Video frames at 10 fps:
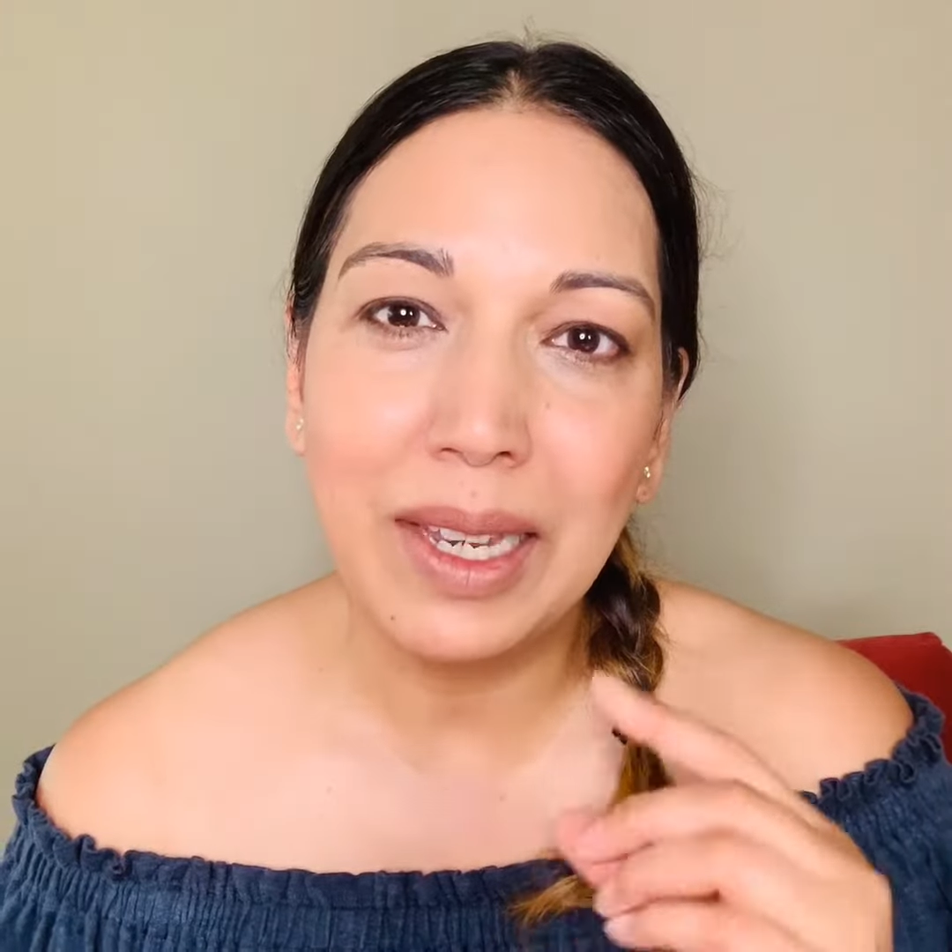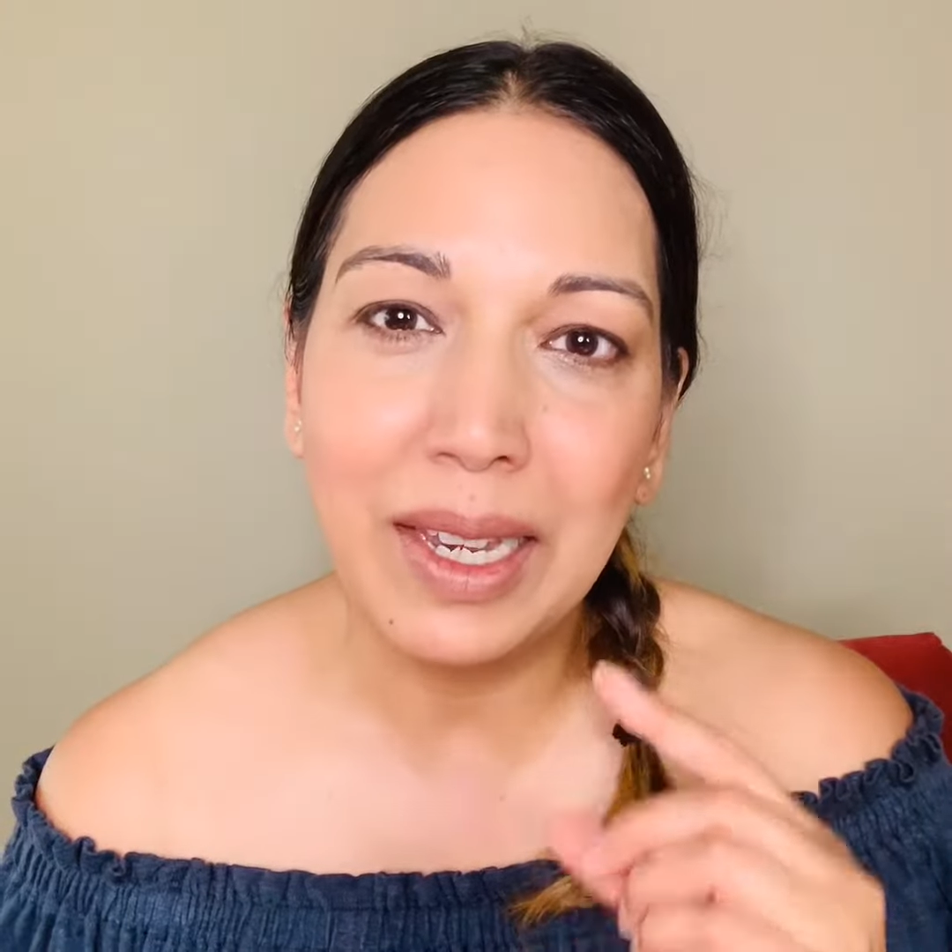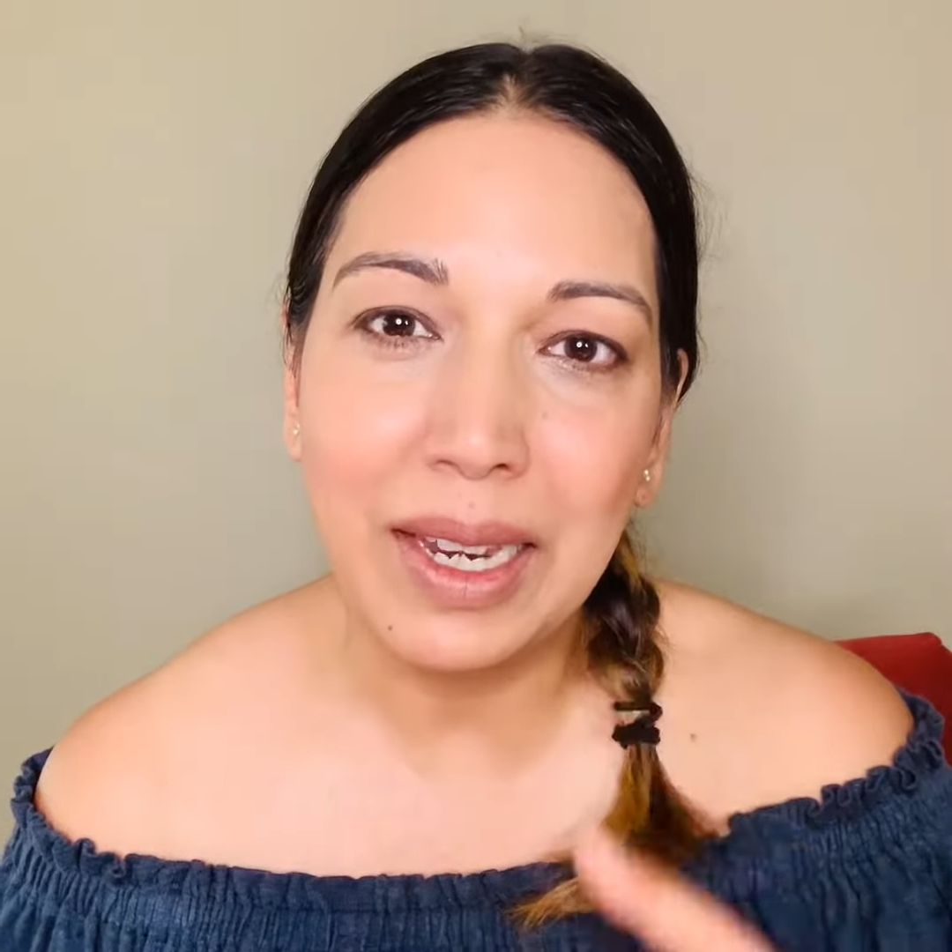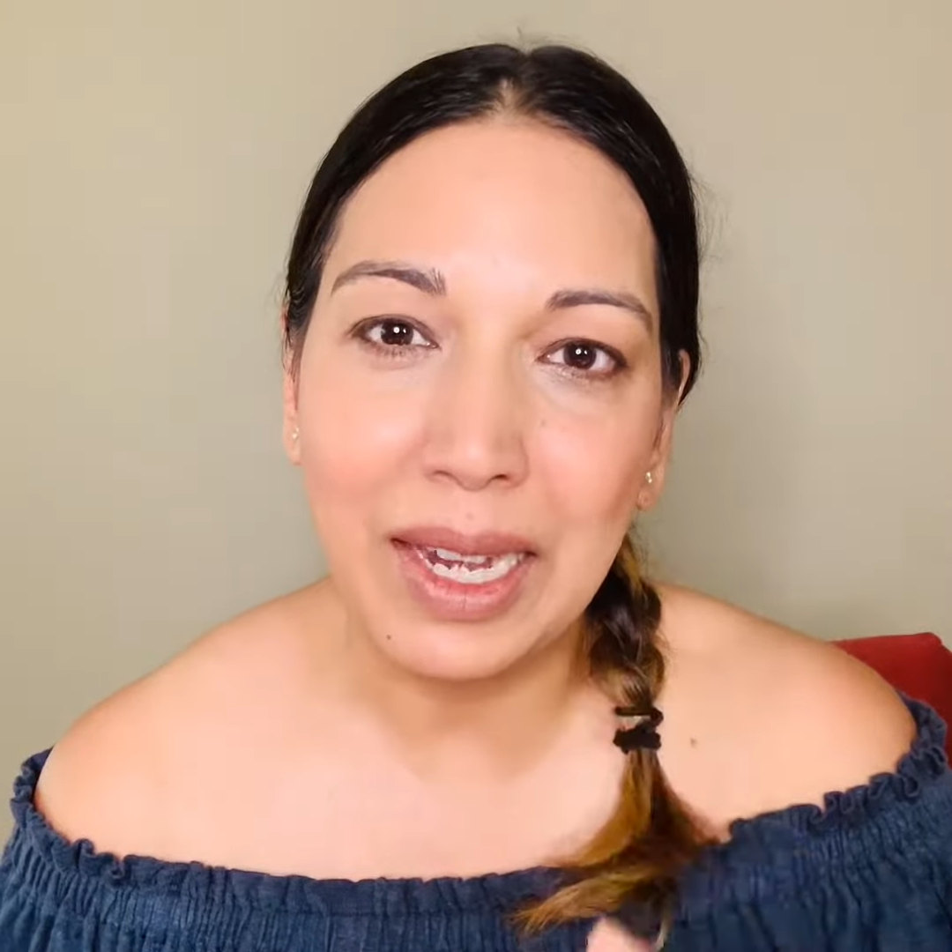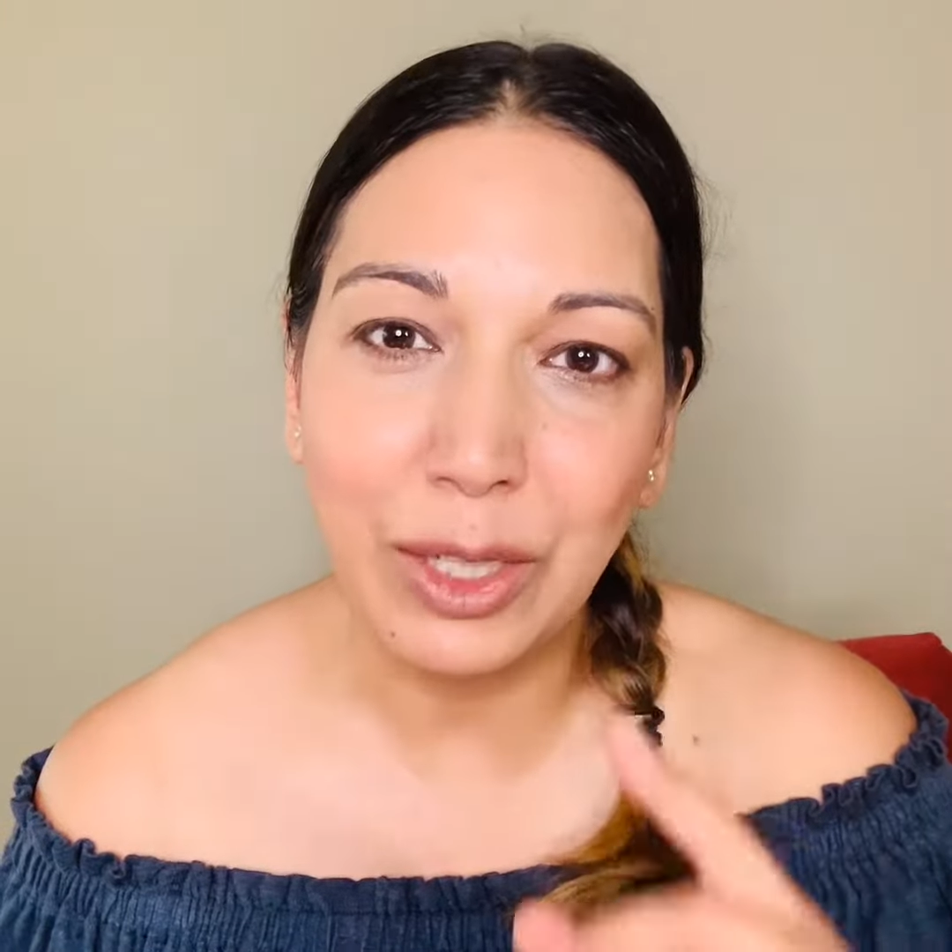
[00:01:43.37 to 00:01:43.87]

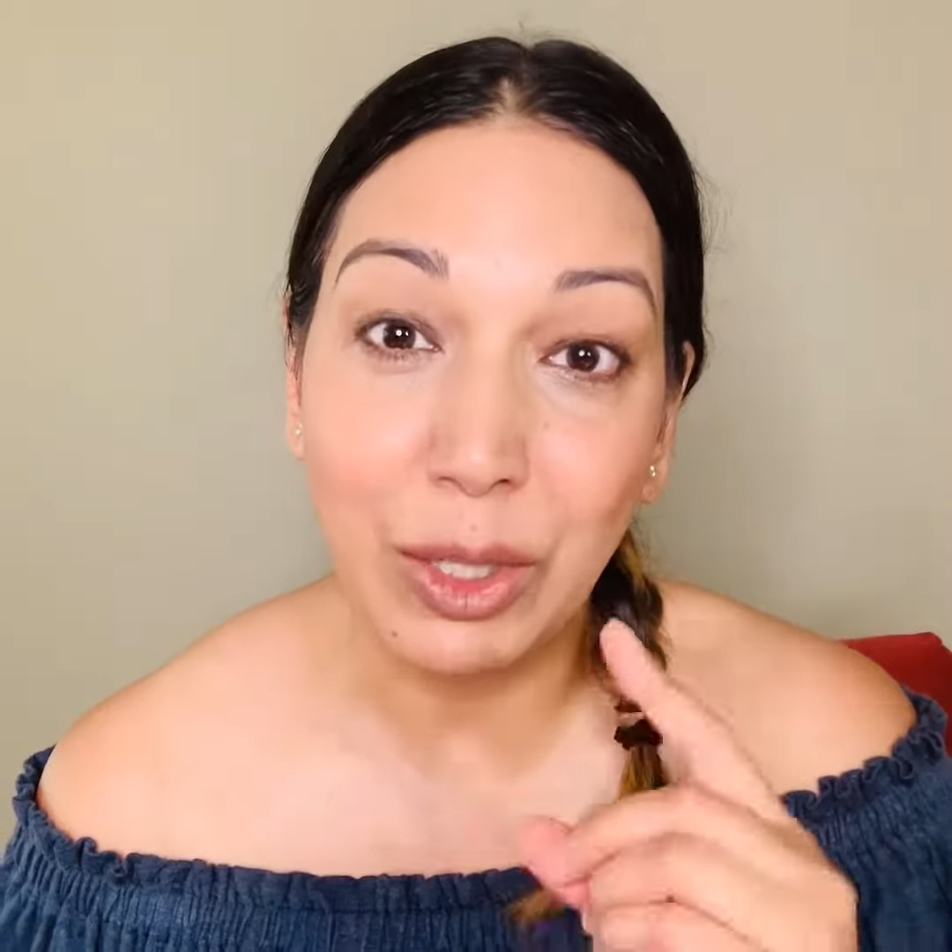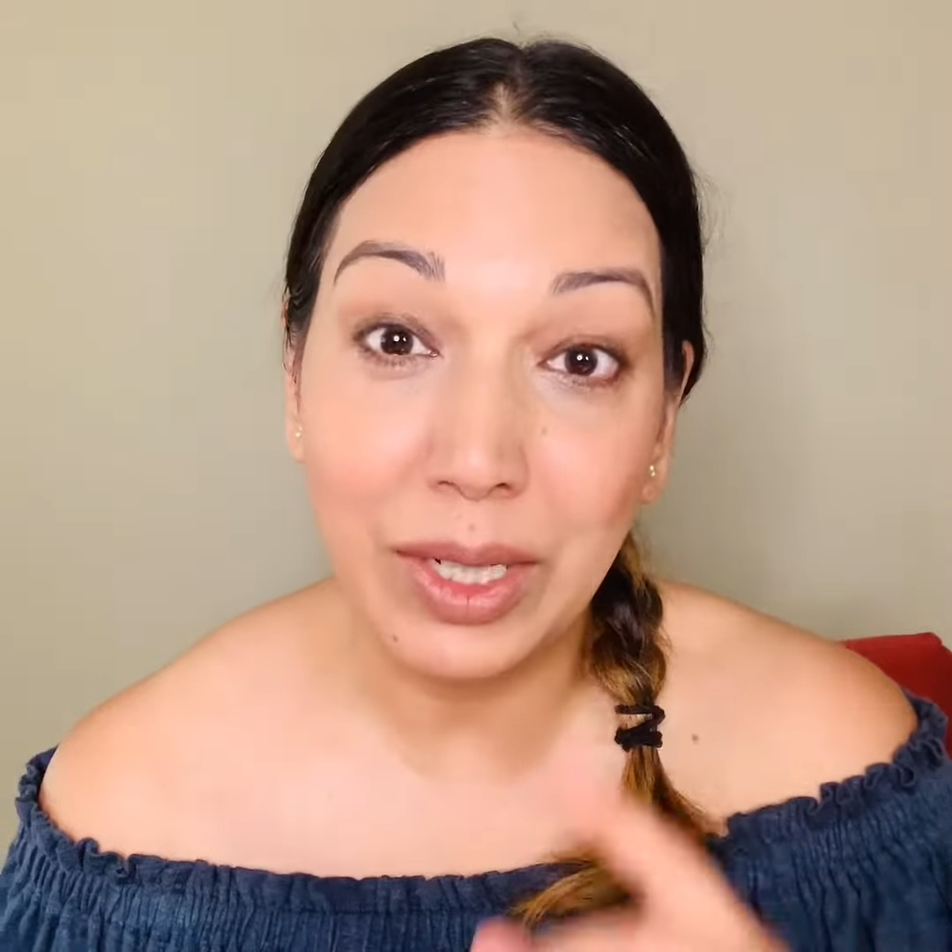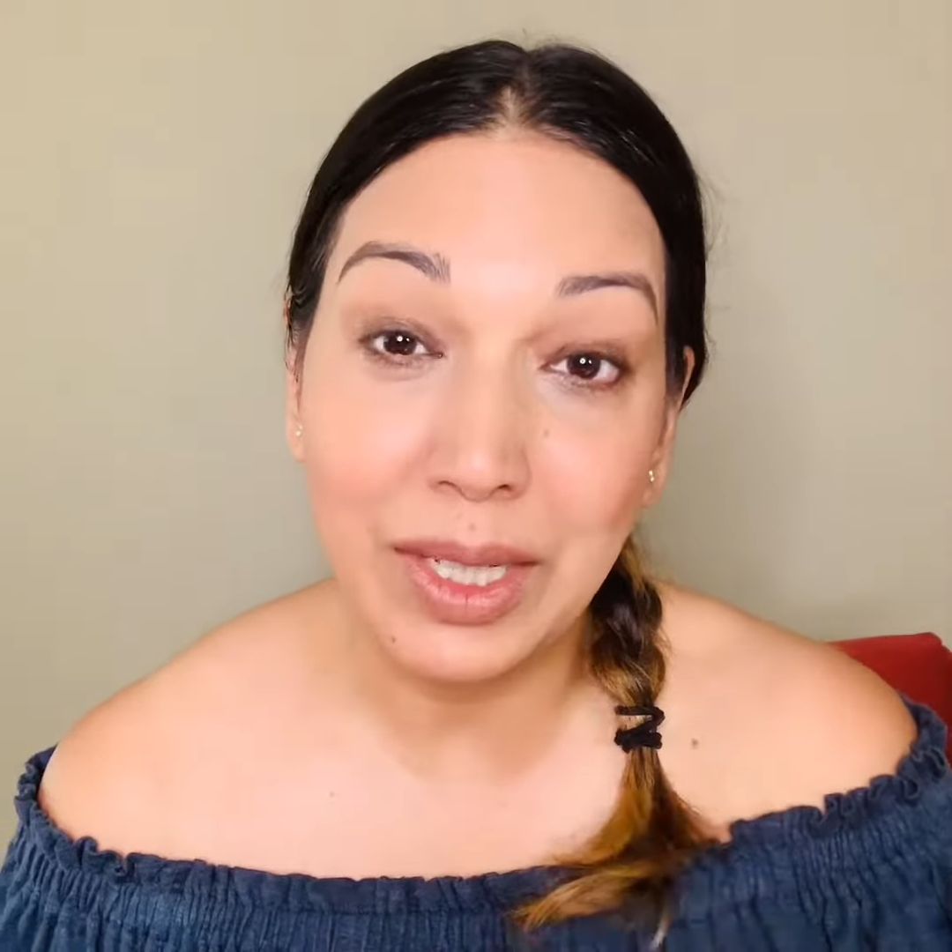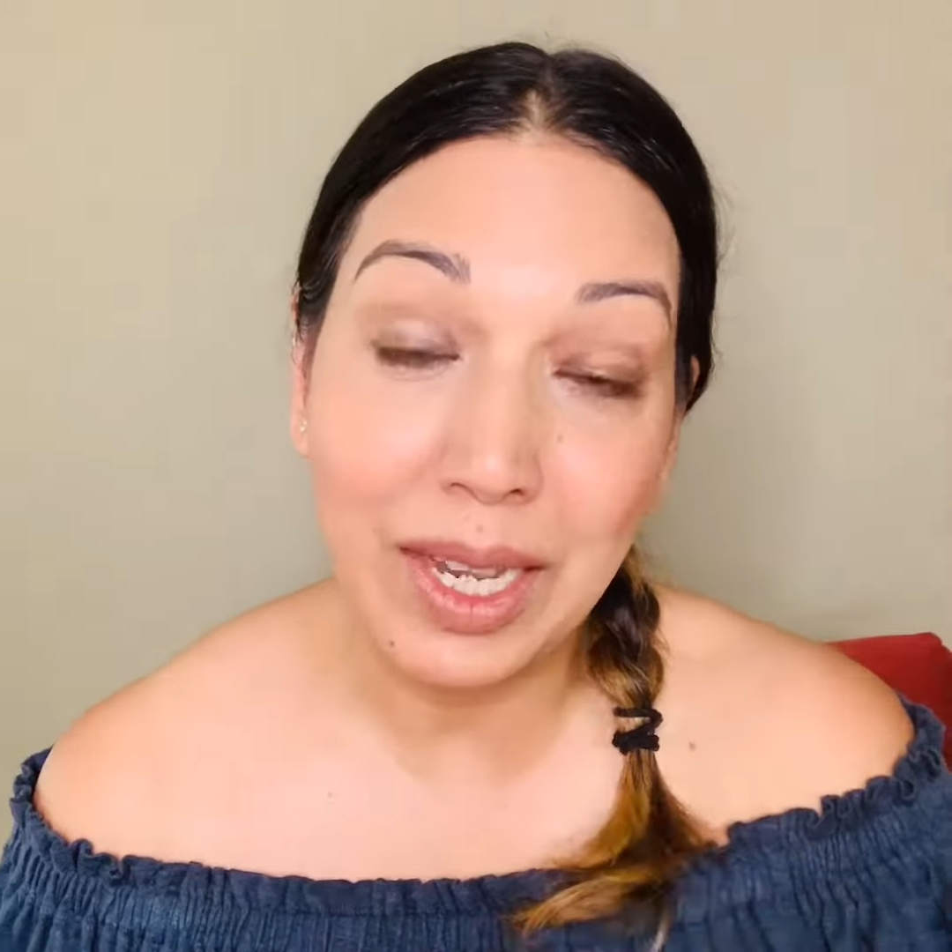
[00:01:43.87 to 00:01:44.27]
it actually